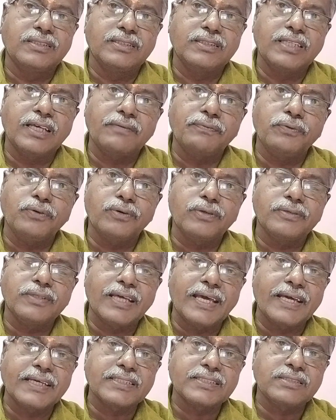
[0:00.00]
Therefore, the
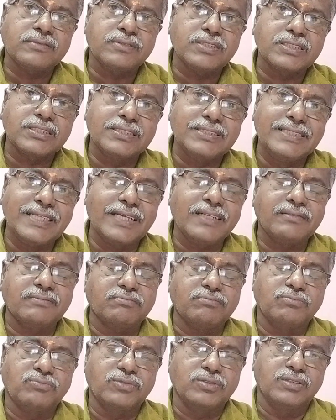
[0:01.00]
action was
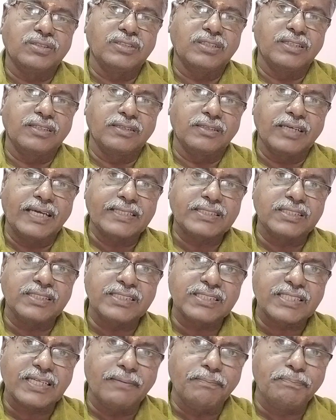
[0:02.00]
done. Action
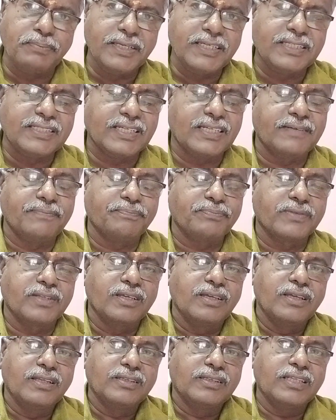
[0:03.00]
is completed.
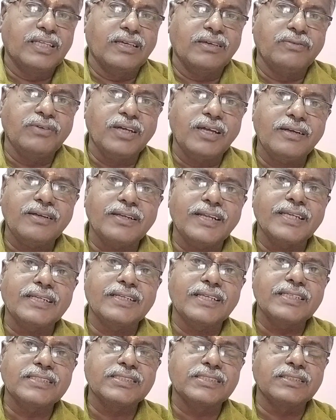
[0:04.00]
We have to write
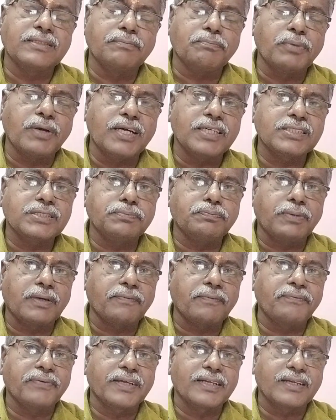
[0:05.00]
this in past
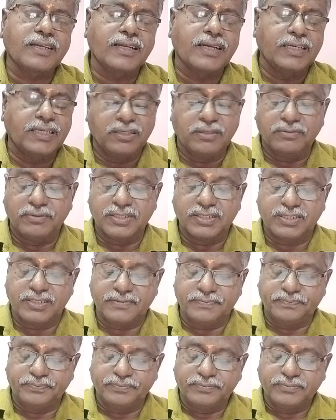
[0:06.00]
perfect continuous.